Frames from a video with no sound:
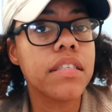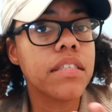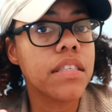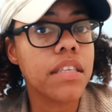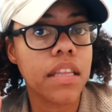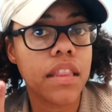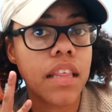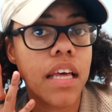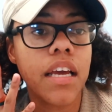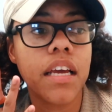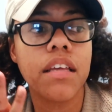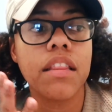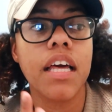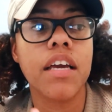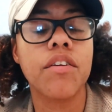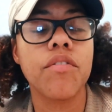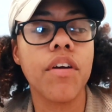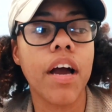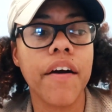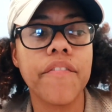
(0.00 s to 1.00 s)
is the thing,
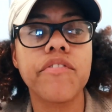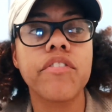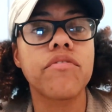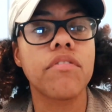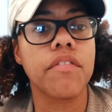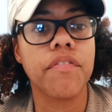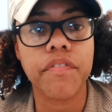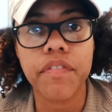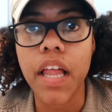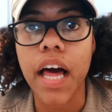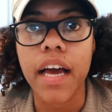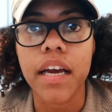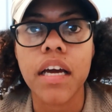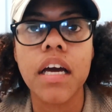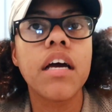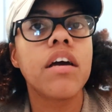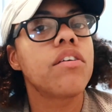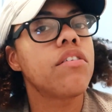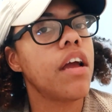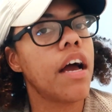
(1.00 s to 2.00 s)
like, you have to reflect.
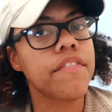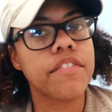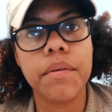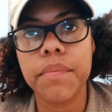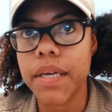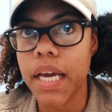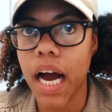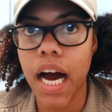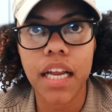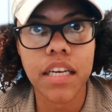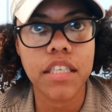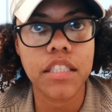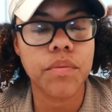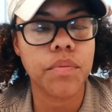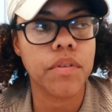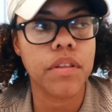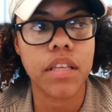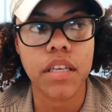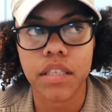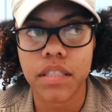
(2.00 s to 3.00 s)
You have to be honest
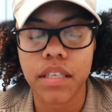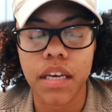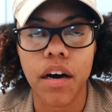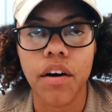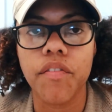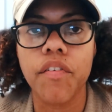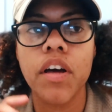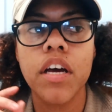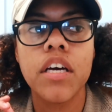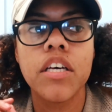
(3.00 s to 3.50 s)
with yourself.